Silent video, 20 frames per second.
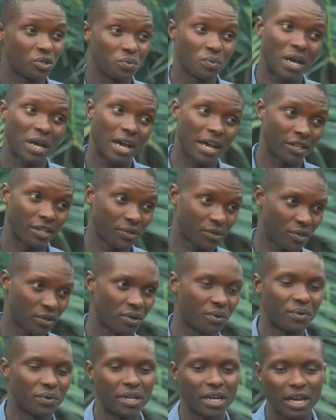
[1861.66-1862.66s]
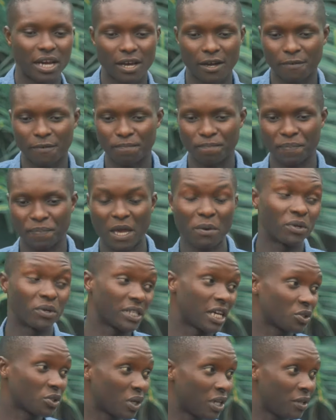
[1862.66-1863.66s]
We are sorry. I
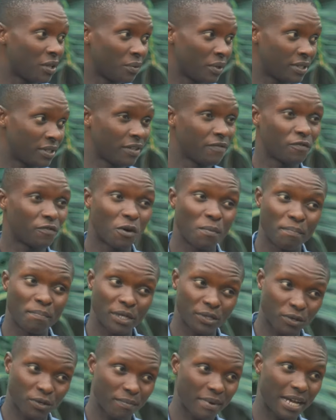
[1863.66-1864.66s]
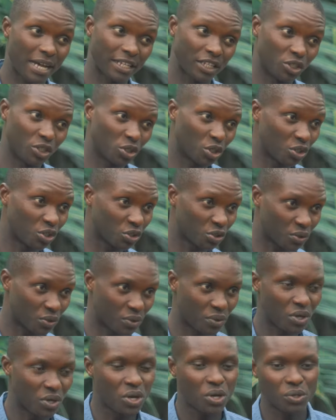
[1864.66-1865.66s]
was actually waiting for Mesoma at the
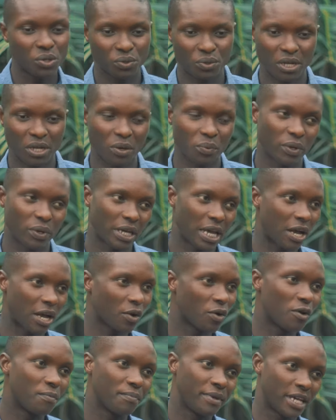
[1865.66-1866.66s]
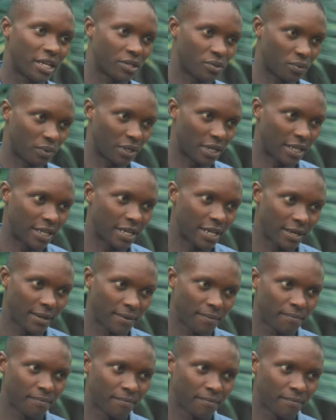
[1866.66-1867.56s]
junction so that we can come here together.